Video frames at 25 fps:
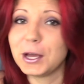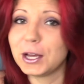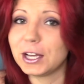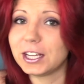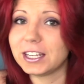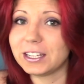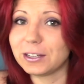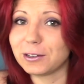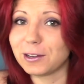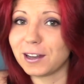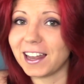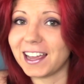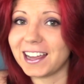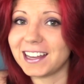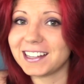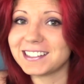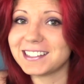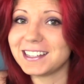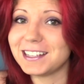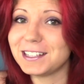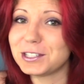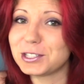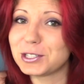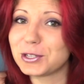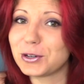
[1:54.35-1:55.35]
You liked
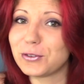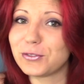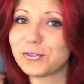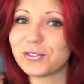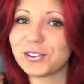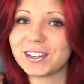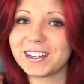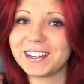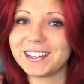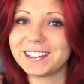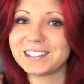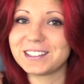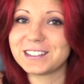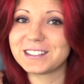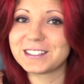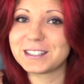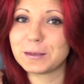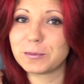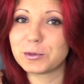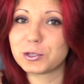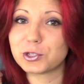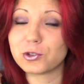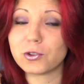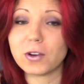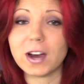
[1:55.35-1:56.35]
it? Don't forget to
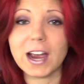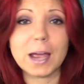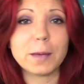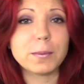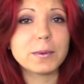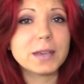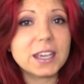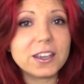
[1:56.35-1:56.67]
subscribe.